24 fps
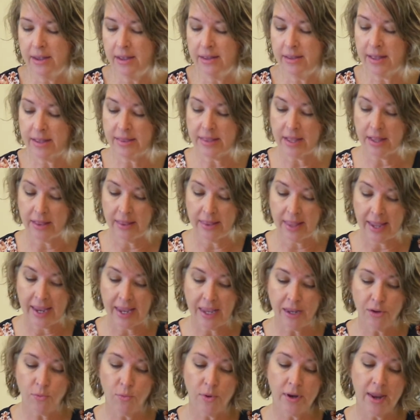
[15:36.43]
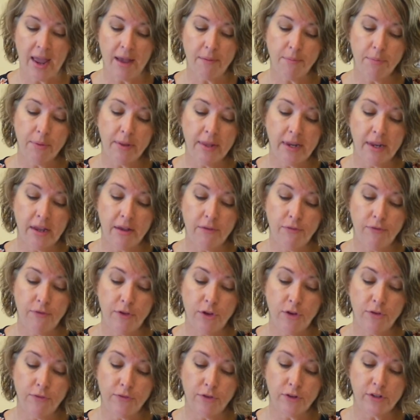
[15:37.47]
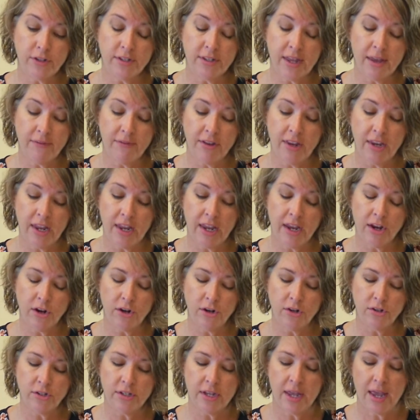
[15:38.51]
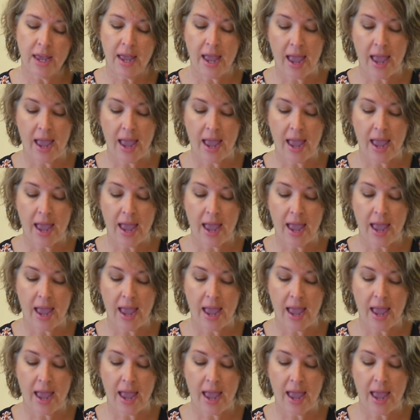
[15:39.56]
that the land would have plenty of food for 7 years,